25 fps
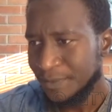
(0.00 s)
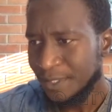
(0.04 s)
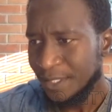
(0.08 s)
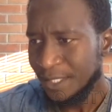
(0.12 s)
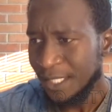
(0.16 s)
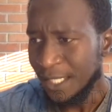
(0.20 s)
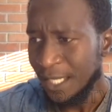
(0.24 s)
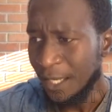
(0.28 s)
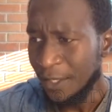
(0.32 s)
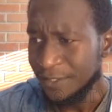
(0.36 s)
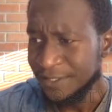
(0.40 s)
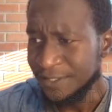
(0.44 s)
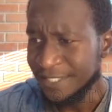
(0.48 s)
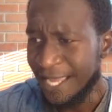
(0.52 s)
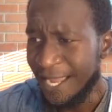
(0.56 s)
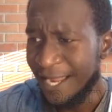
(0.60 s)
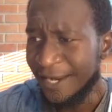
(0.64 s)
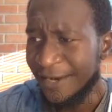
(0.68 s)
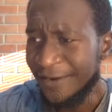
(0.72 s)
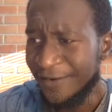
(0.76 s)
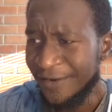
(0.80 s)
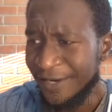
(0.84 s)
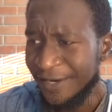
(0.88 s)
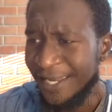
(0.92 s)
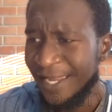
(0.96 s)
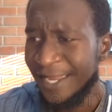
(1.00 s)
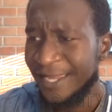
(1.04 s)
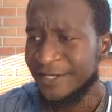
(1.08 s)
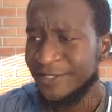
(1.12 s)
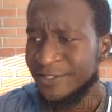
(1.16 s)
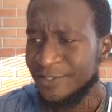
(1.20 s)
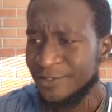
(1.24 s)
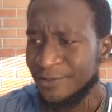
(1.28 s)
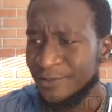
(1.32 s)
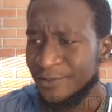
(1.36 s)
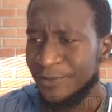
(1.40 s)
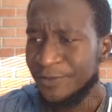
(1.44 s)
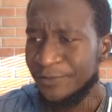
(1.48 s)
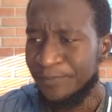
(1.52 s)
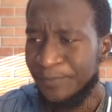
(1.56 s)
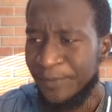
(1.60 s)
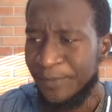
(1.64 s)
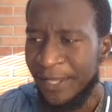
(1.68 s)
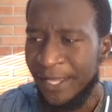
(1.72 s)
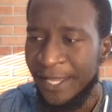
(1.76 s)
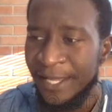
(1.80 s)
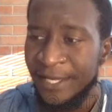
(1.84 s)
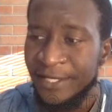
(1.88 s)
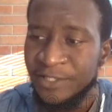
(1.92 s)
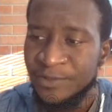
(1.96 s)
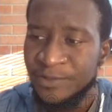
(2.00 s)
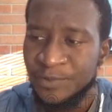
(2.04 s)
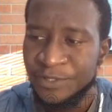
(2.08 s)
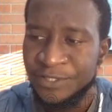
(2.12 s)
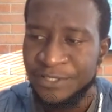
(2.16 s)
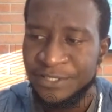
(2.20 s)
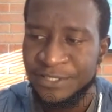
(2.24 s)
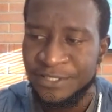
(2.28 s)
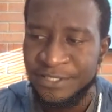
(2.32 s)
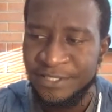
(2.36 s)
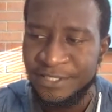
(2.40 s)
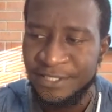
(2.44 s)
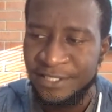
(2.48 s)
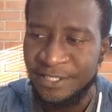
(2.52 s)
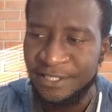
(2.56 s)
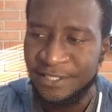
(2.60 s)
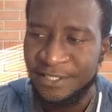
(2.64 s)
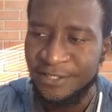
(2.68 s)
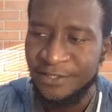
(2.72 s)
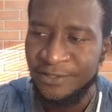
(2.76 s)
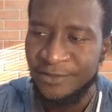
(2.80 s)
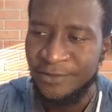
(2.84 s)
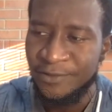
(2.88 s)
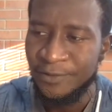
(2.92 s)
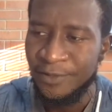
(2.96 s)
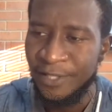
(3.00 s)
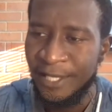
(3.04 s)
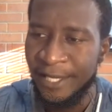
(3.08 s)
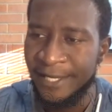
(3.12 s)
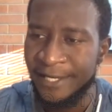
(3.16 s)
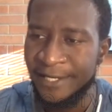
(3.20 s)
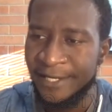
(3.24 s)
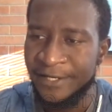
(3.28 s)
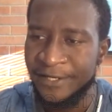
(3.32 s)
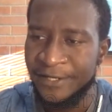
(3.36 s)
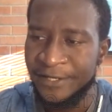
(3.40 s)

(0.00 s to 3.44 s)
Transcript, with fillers: I was angry. And so the page was, a